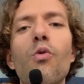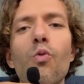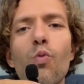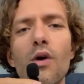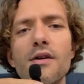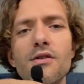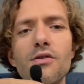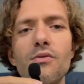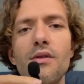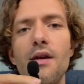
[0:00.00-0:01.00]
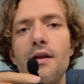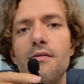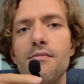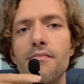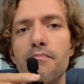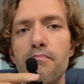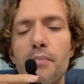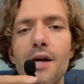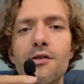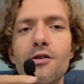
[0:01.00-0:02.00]
what do the
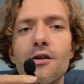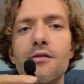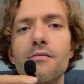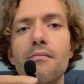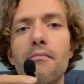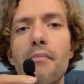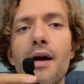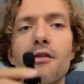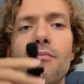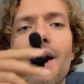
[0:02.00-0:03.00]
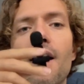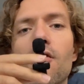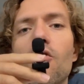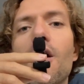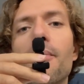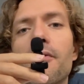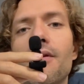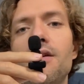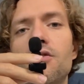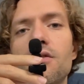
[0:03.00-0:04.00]
basic mathematical
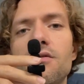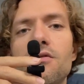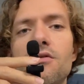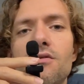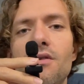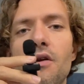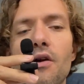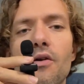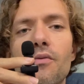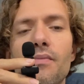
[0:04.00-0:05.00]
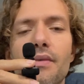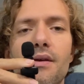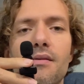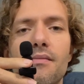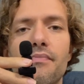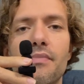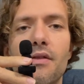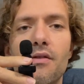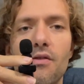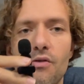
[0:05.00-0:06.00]
operations,
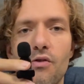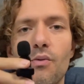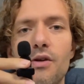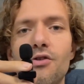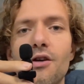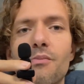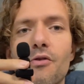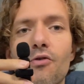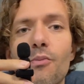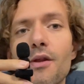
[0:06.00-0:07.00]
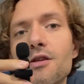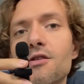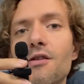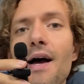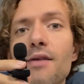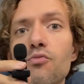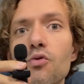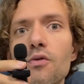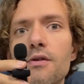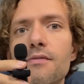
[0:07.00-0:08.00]
the ones you can perform with a slide
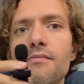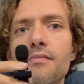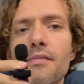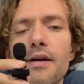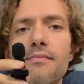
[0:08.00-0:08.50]
ruler, like